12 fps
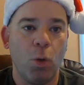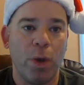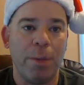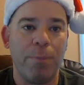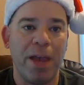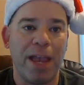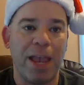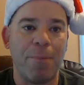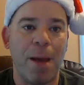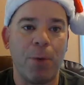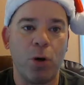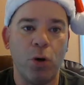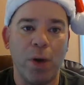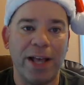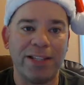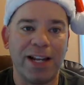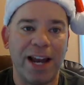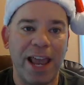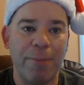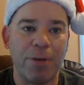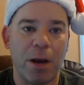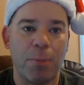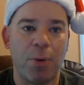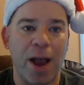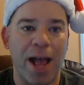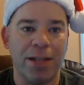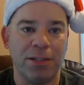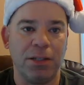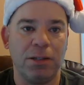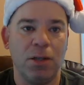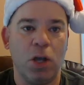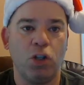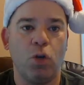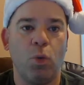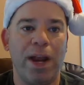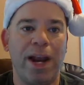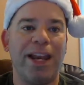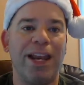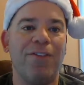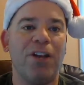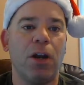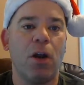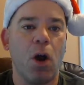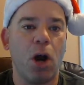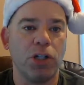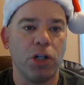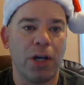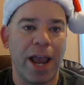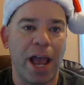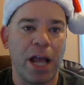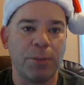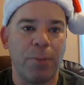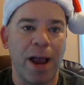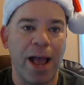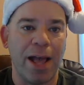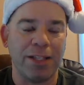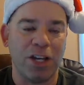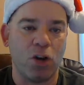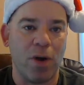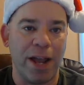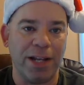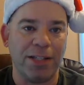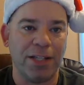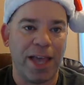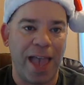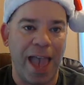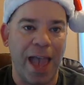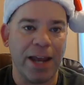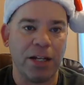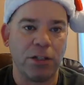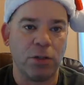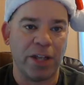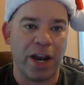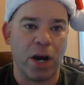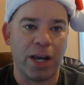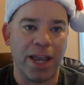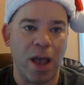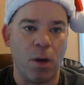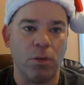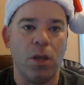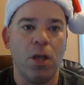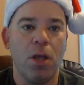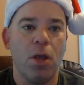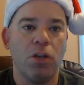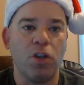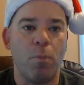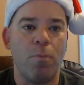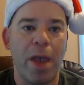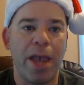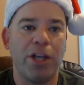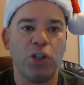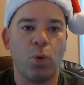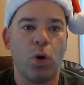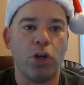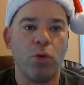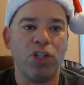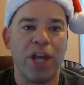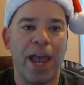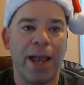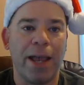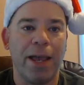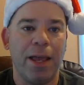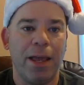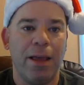we pick a member who has claimed their prizes to win an even larger cash prize and credits added to their account. So make sure you check